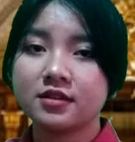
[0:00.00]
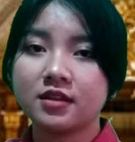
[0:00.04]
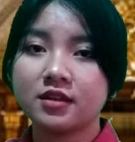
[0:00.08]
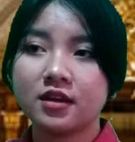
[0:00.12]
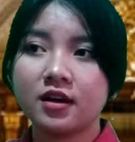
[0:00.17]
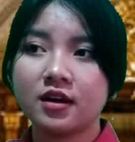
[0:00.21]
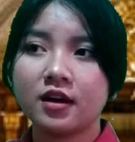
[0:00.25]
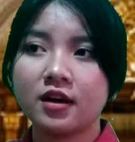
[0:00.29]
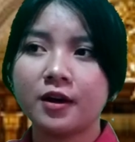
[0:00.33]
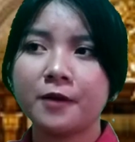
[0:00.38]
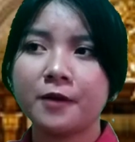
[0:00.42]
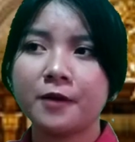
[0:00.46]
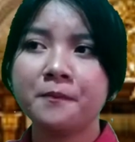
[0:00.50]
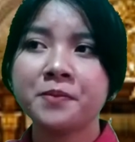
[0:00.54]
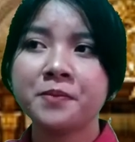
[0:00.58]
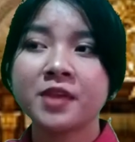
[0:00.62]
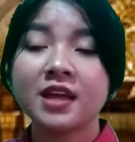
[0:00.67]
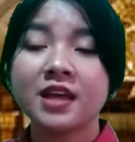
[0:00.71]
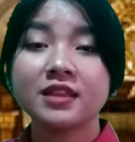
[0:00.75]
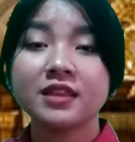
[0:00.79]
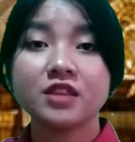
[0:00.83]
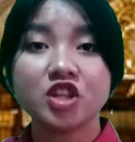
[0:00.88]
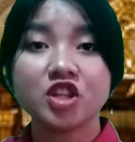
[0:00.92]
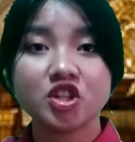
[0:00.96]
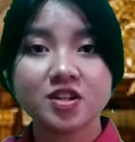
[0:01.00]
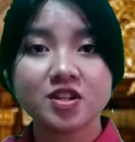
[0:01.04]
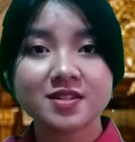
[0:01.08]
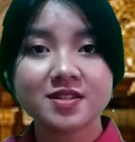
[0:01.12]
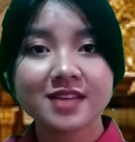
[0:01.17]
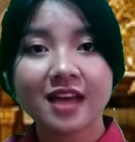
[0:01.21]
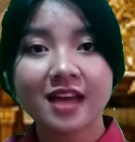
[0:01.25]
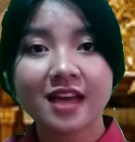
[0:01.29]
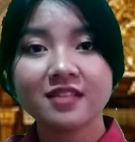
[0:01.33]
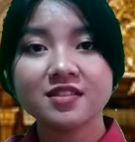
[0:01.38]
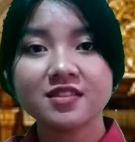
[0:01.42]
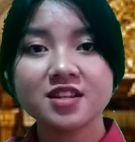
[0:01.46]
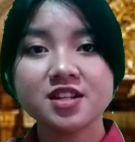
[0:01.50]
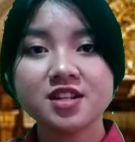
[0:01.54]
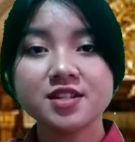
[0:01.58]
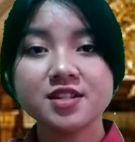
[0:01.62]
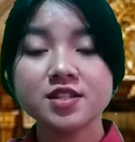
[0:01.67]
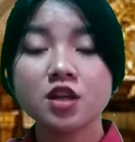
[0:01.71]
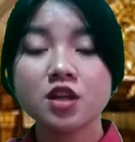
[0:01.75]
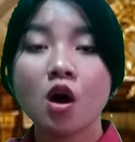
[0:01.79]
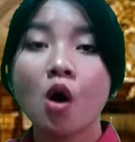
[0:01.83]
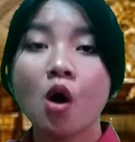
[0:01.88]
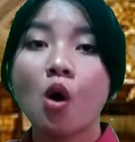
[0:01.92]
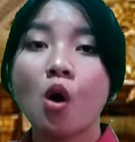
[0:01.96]
the
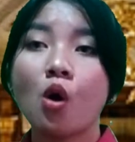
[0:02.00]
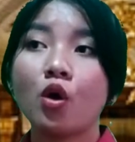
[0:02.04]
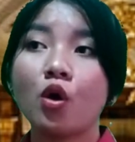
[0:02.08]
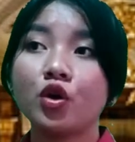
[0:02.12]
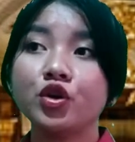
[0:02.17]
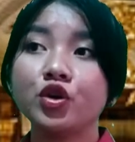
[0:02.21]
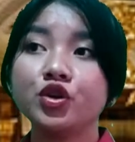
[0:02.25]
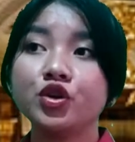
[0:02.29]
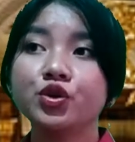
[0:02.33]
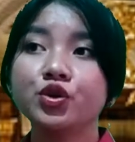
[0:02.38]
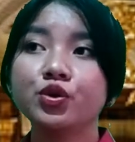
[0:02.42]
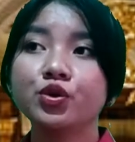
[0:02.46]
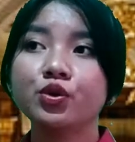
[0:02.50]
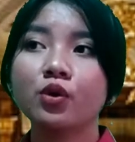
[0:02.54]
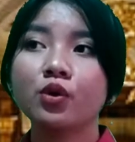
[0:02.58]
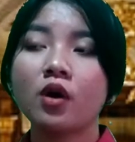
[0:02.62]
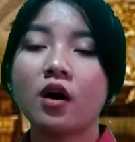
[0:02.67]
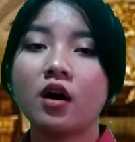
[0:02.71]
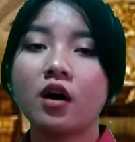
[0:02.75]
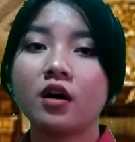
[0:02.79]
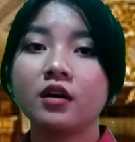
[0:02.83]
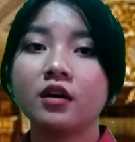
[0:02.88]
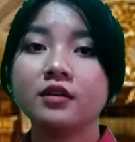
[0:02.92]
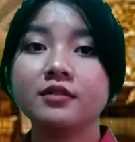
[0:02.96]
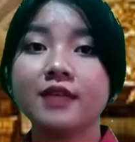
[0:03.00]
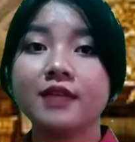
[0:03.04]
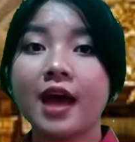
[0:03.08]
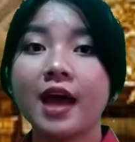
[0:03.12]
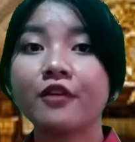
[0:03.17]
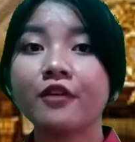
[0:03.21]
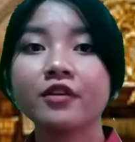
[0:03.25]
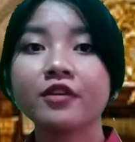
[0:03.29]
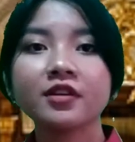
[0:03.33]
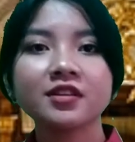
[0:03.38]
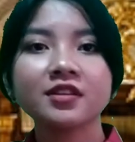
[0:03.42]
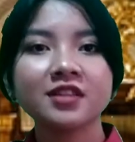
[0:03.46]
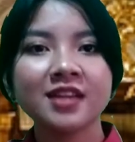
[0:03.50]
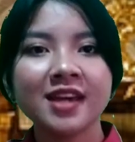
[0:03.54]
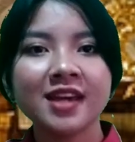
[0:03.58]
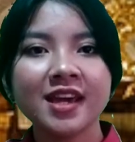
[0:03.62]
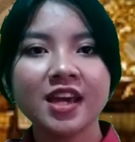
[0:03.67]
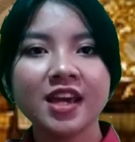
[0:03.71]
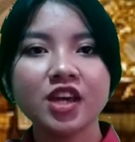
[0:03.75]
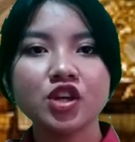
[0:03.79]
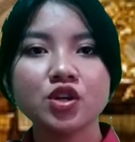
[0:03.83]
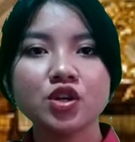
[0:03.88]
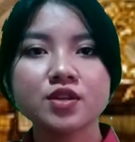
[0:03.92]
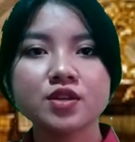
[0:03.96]
sentence, or you are
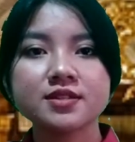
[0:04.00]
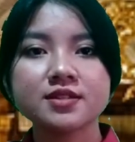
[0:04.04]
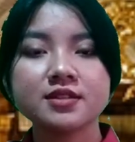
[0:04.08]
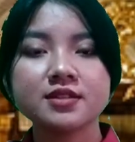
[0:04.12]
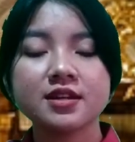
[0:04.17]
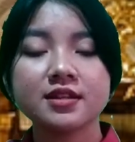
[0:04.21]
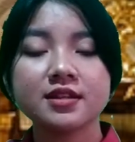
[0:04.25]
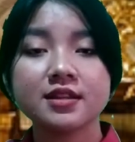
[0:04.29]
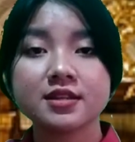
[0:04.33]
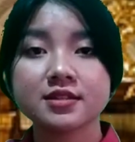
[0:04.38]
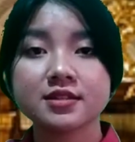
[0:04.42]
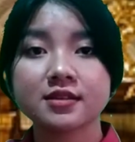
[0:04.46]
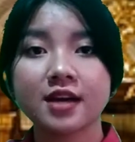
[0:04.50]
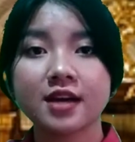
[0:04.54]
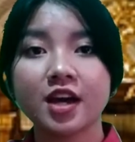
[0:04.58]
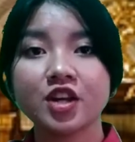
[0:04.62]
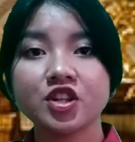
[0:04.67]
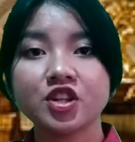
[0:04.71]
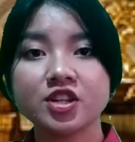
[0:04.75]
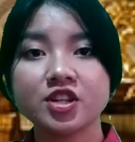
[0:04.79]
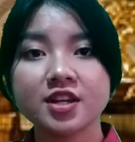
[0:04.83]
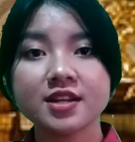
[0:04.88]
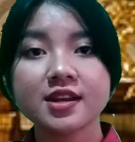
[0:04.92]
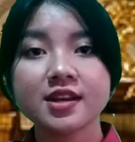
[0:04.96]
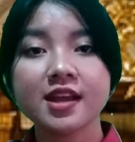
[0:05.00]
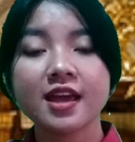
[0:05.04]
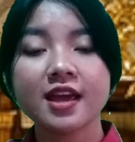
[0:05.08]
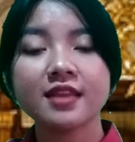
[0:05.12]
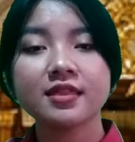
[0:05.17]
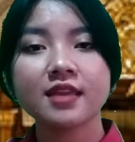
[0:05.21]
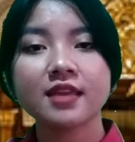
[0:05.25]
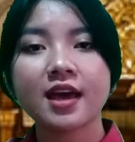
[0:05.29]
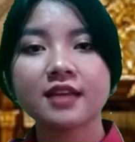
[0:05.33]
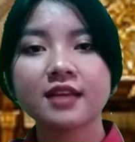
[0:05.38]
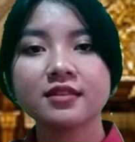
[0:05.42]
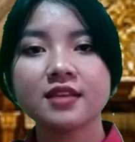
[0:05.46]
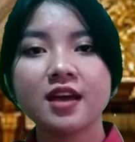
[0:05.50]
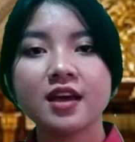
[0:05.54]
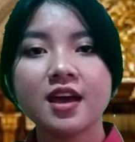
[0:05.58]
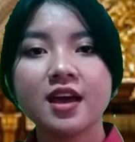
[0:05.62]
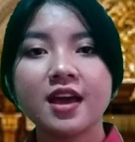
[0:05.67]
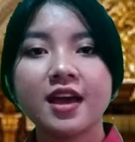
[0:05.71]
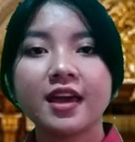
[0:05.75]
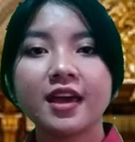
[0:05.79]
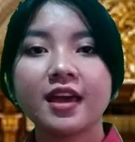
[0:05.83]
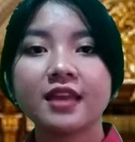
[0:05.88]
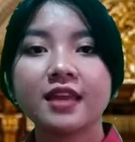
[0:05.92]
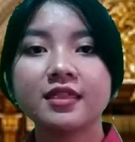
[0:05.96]
directly use the discussion in
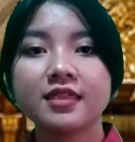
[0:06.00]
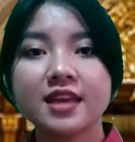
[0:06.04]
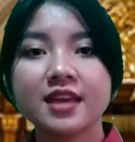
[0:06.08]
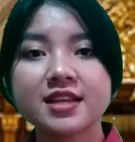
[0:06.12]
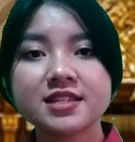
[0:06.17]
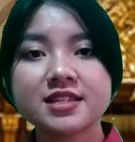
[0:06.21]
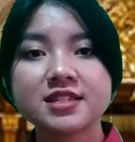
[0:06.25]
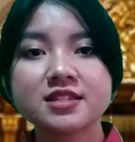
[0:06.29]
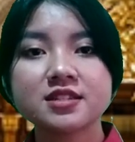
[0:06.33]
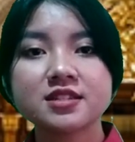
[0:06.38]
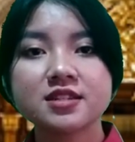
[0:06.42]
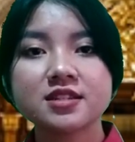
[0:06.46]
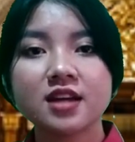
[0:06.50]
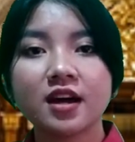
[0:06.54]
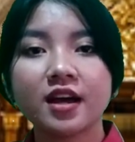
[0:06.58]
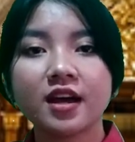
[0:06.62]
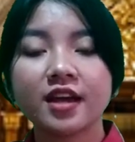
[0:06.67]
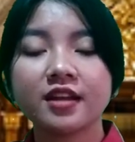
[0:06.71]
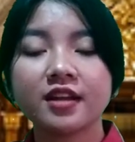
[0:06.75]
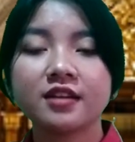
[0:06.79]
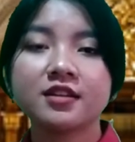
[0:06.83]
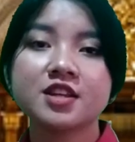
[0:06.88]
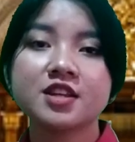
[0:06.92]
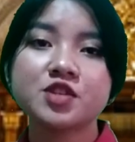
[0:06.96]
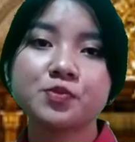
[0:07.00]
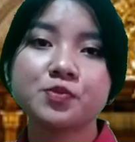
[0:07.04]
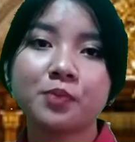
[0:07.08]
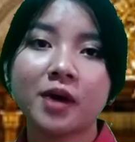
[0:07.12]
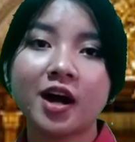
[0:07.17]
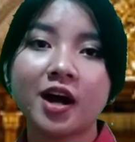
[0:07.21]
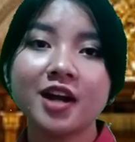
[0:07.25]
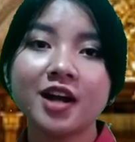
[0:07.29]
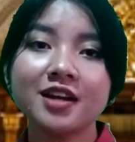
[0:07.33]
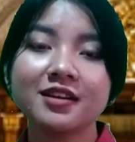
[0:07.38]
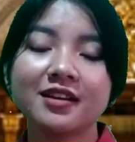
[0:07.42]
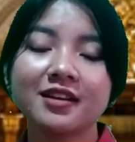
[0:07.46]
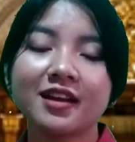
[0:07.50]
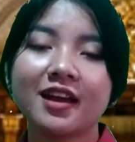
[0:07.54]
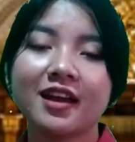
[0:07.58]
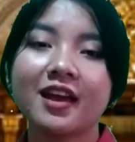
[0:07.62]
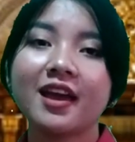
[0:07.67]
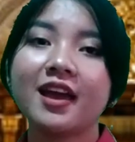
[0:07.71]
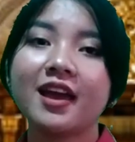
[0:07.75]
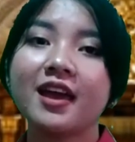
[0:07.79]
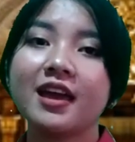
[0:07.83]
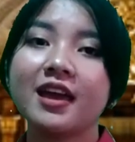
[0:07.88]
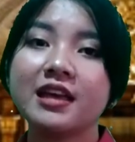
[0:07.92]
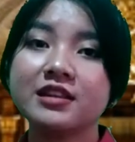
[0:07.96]
this part,
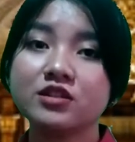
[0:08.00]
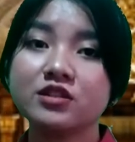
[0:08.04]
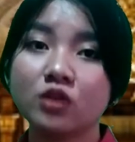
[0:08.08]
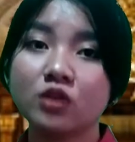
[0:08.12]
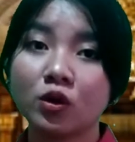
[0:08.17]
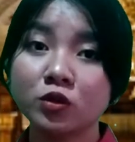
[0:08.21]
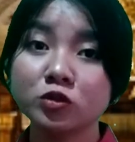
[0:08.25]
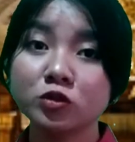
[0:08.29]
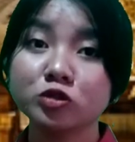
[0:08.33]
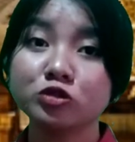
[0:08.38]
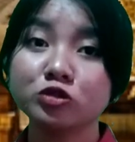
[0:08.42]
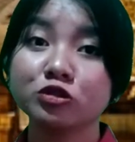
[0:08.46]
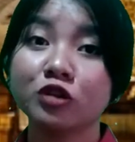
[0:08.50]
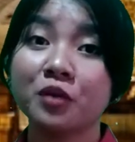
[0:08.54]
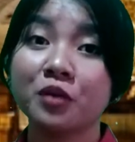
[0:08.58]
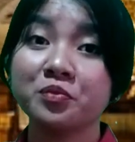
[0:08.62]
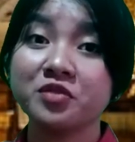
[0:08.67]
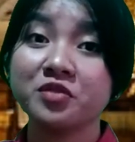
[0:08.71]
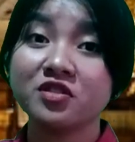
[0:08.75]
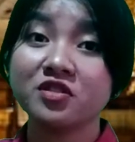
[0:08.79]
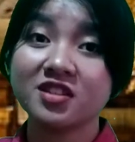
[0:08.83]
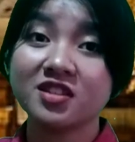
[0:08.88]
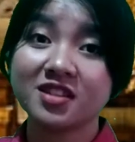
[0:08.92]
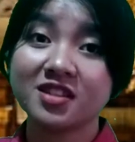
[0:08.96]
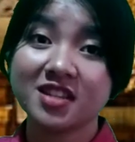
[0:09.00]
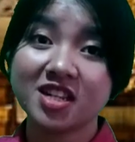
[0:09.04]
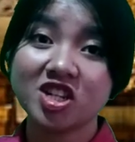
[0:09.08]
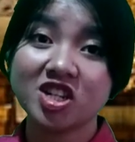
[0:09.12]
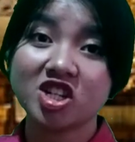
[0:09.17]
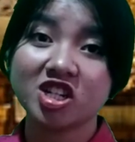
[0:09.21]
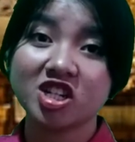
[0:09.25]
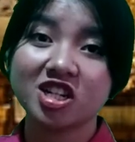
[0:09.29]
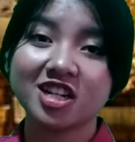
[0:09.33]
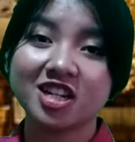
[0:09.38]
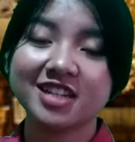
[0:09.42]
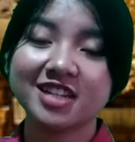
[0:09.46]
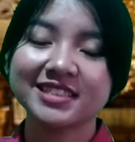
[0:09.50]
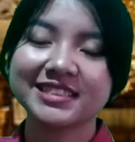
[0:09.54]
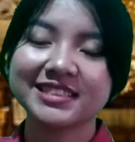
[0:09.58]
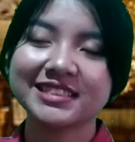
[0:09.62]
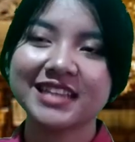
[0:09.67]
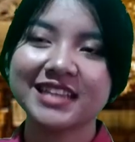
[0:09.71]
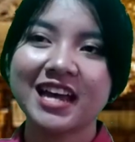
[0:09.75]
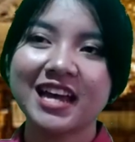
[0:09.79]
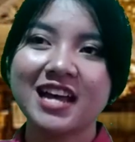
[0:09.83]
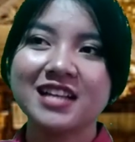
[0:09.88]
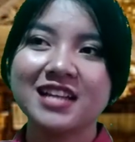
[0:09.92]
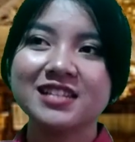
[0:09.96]
is also up to the teacher.
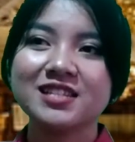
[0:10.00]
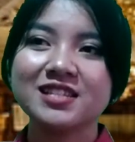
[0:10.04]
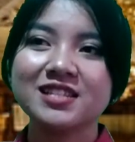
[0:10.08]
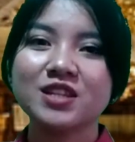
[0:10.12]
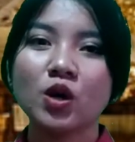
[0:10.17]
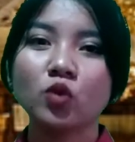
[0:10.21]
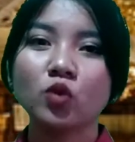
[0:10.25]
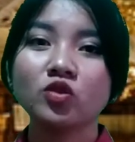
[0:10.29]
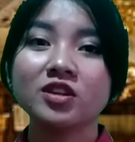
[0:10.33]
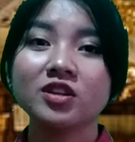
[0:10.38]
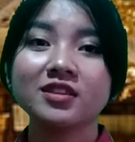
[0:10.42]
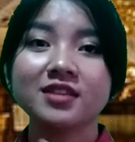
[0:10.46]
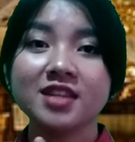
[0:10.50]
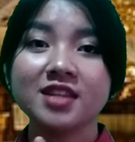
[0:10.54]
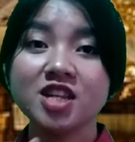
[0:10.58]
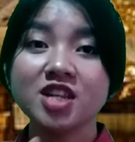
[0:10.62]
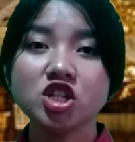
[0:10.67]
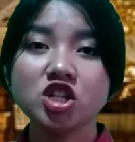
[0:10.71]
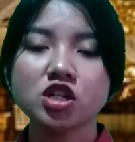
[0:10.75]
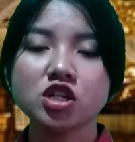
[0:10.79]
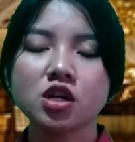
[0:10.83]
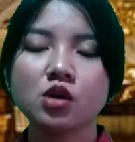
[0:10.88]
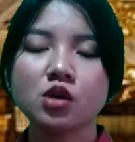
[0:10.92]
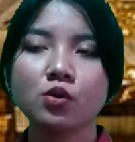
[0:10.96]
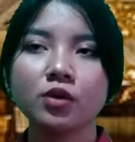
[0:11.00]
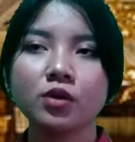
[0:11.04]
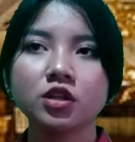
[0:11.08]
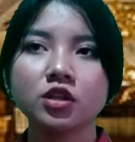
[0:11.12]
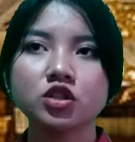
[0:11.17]
So the teacher